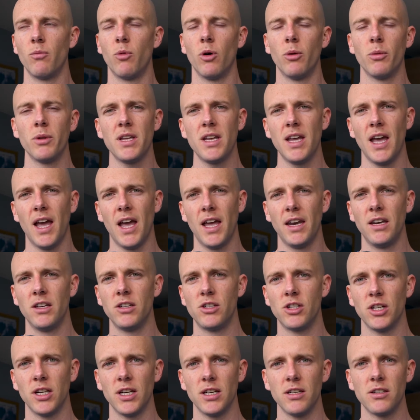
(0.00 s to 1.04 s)
what were the
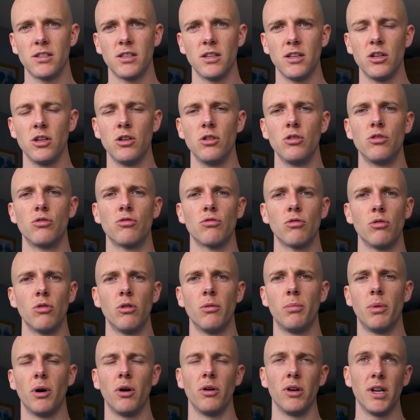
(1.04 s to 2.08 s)
energies that you drew
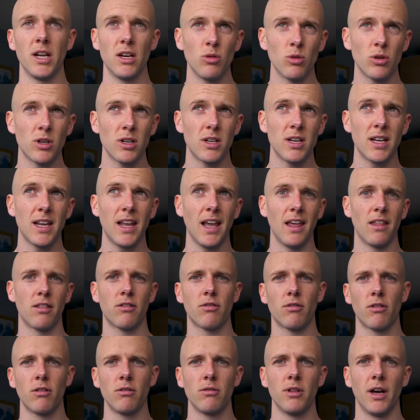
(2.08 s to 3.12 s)
upon in order to get
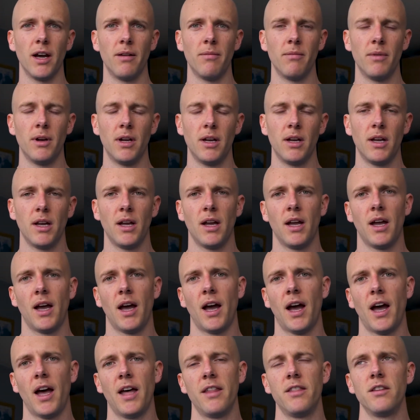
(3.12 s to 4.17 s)
through that?
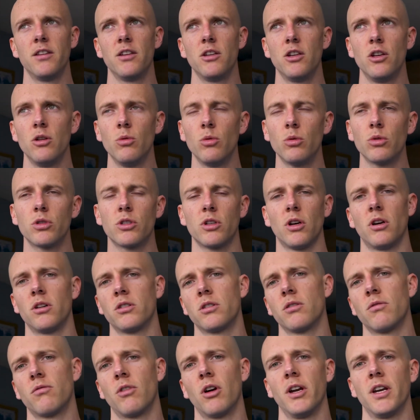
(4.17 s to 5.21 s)
and you will start
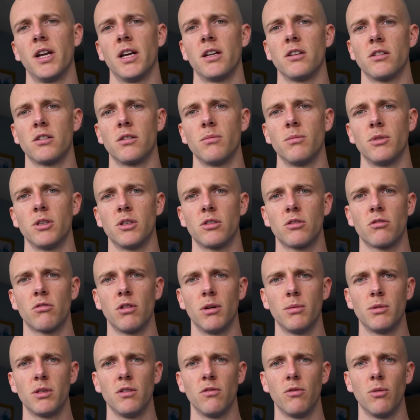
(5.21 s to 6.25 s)
to write down some
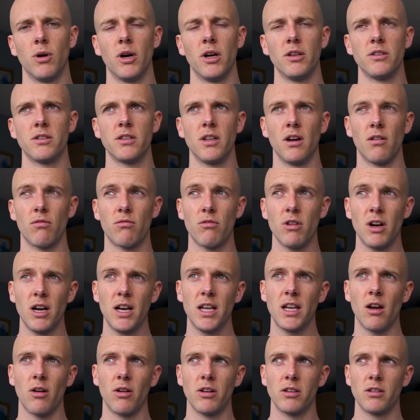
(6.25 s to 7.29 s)
descriptive words that are
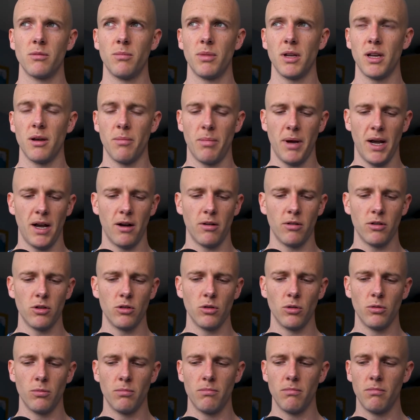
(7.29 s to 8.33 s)
really going to be about
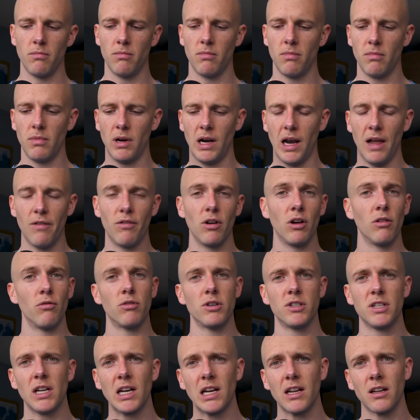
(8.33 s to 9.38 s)
your level of
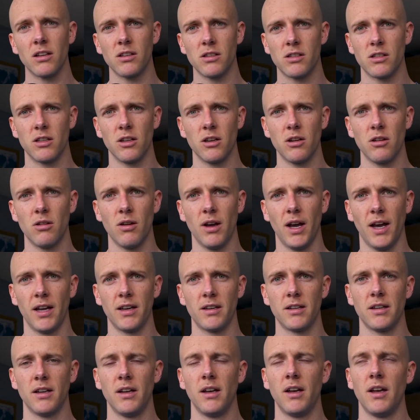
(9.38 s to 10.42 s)
resilience that you
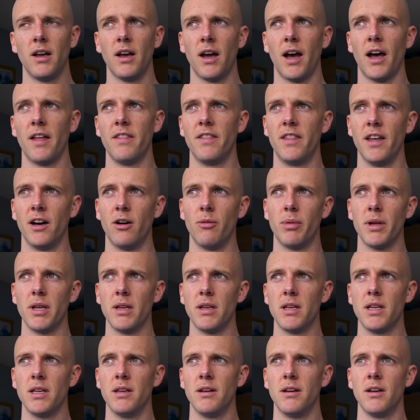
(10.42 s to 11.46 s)
had and they'll
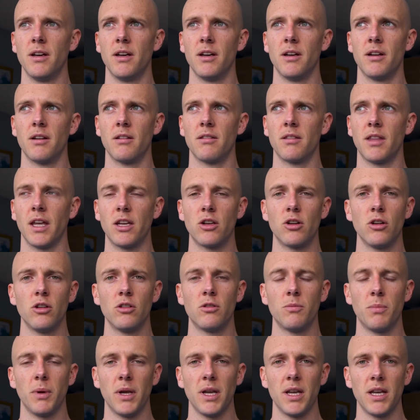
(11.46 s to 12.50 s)
be they
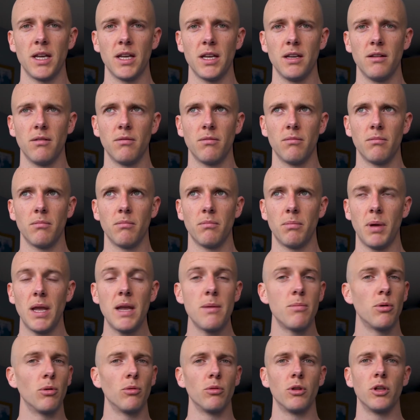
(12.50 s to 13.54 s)
could be
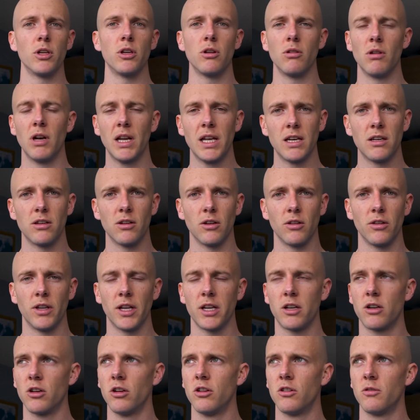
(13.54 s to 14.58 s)
people that you leaned on
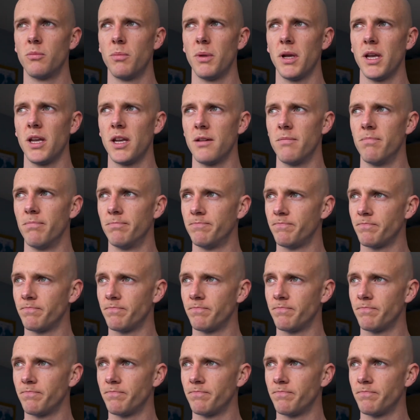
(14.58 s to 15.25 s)
they could be